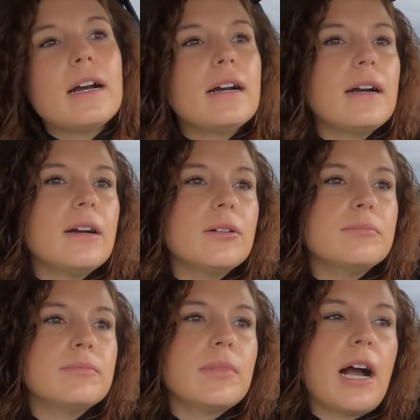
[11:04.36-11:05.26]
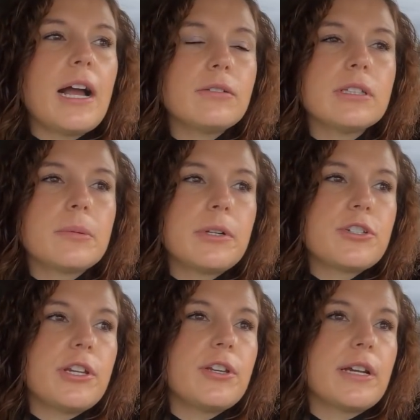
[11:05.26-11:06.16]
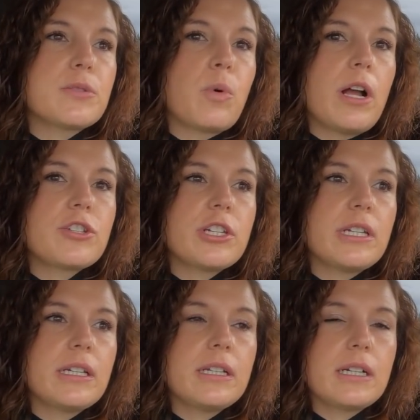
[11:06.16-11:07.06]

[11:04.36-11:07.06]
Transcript: I really appreciate you guys watching.